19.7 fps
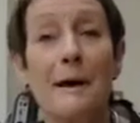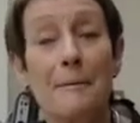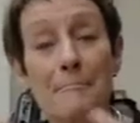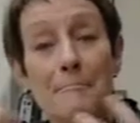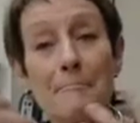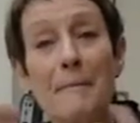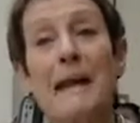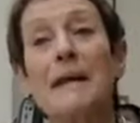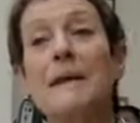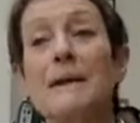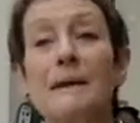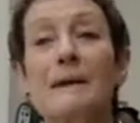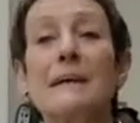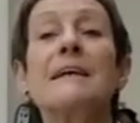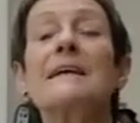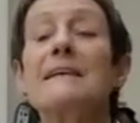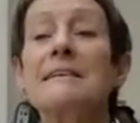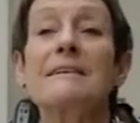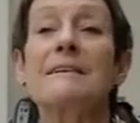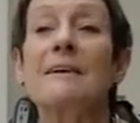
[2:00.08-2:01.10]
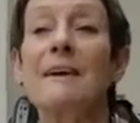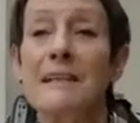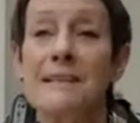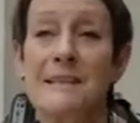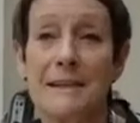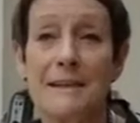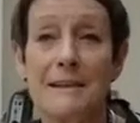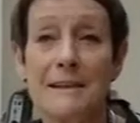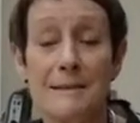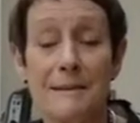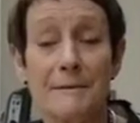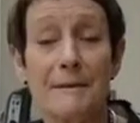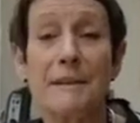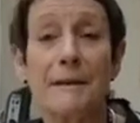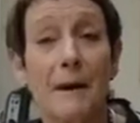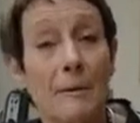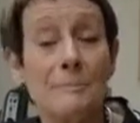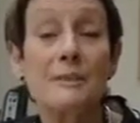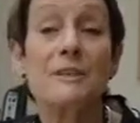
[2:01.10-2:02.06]
and make his ideas
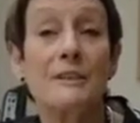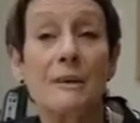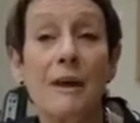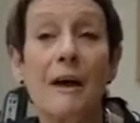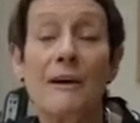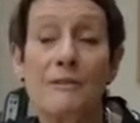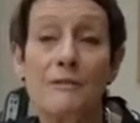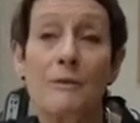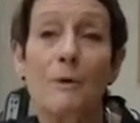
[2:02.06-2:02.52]
come to life